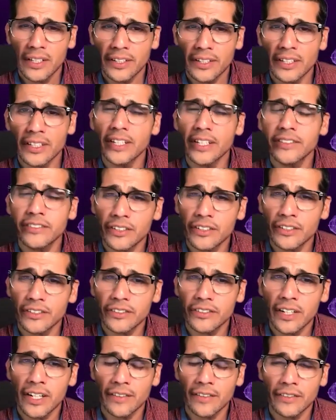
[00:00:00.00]
listeners
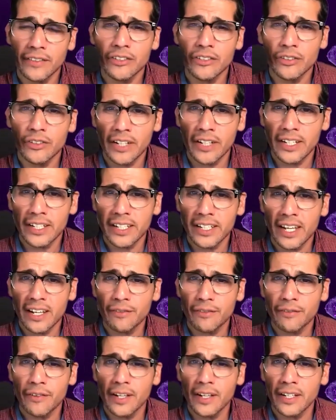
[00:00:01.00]
today of Digital Data
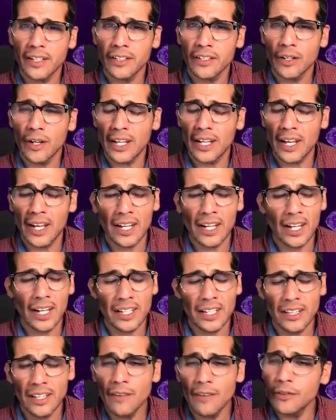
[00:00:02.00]
Cafe, you know, I
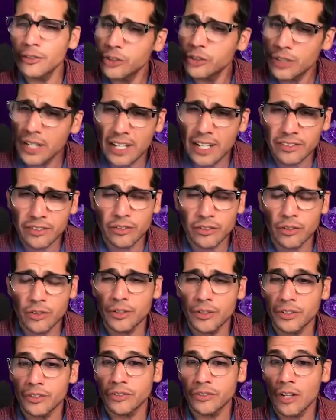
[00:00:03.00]
love what you guys are
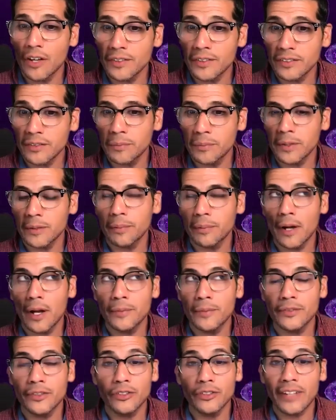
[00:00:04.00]
doing. You're solving some big
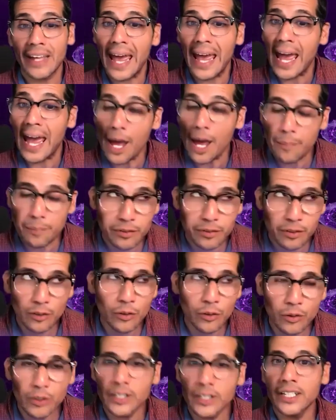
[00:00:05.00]
problems. There's
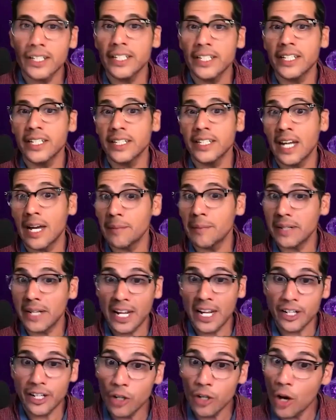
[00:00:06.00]
absolutely a need. I mean,
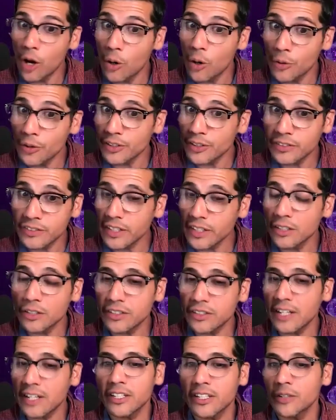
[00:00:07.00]
I know there's
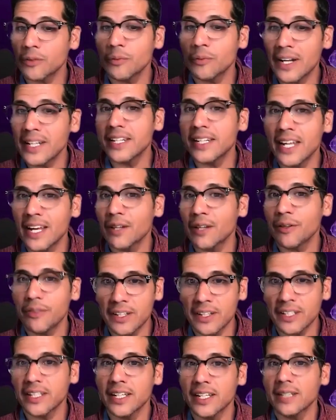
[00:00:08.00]
dealers out there right now
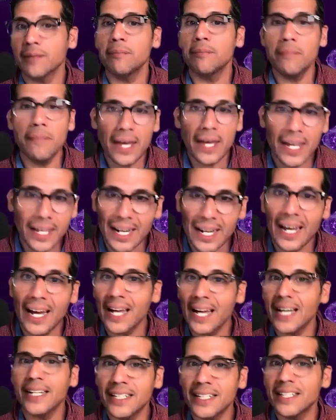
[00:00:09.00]
thinking, man,
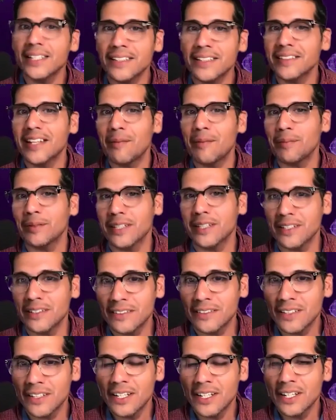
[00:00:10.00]
I need these
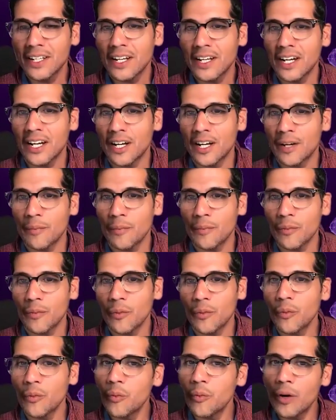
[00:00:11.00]
applicants.
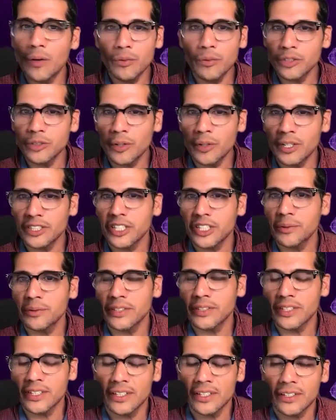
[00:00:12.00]
What would you want to share
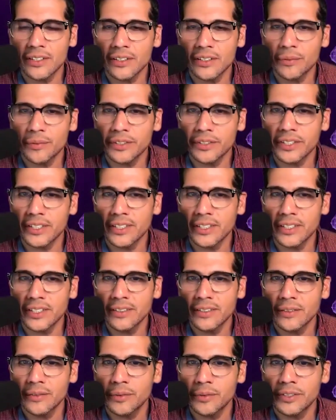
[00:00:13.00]
with the
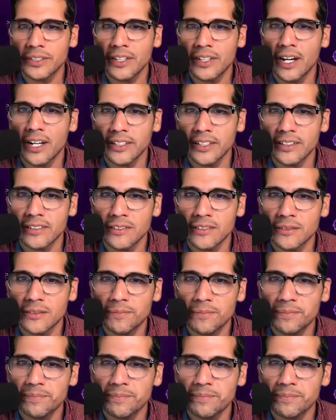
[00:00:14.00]
audience?